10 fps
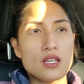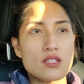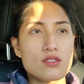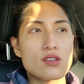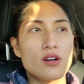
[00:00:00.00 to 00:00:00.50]

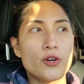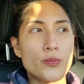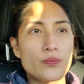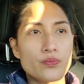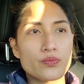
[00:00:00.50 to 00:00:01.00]
So
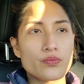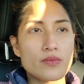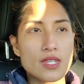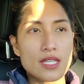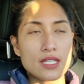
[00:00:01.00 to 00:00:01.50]

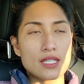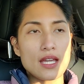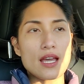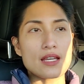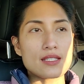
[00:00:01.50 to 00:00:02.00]

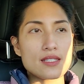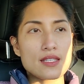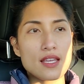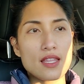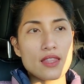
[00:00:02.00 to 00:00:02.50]
yes,
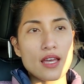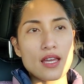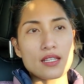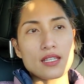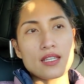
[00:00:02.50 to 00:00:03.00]

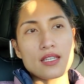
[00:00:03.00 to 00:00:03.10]
that's